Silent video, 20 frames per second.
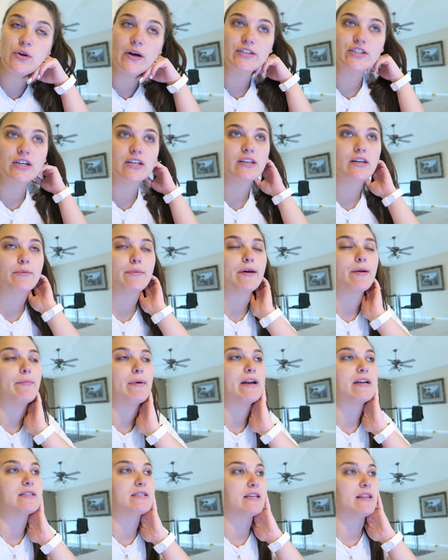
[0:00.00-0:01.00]
So I took a little bit of
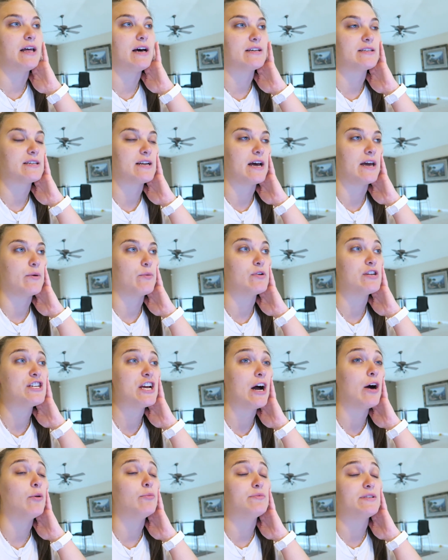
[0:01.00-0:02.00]
medicine last night, which
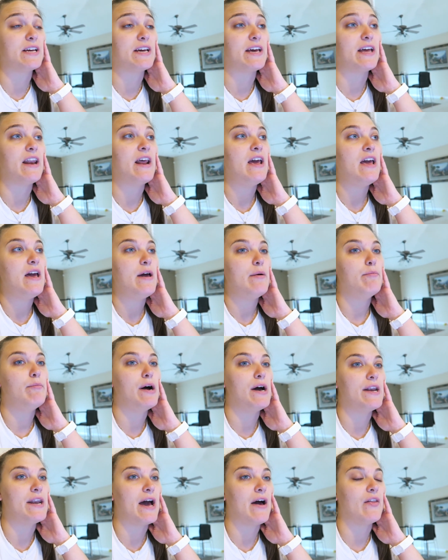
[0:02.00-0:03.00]
helped it,
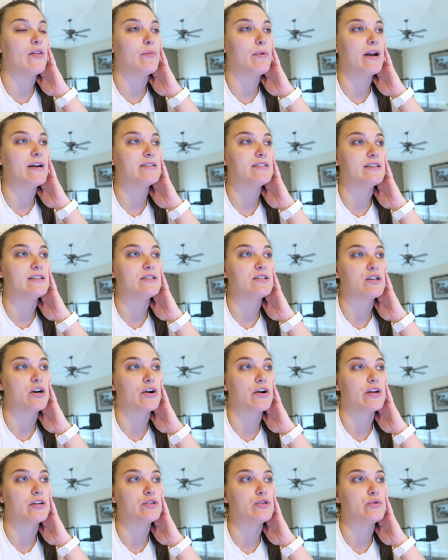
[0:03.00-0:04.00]
but now the medicine's
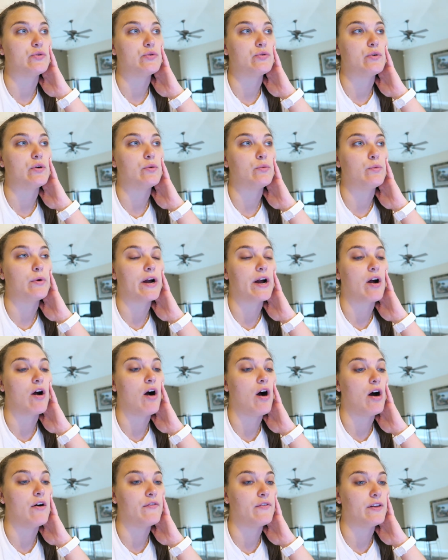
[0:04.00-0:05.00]
starting to wear
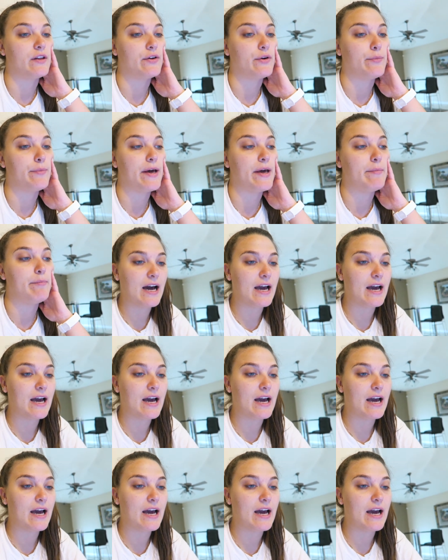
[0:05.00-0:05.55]
off a little bit.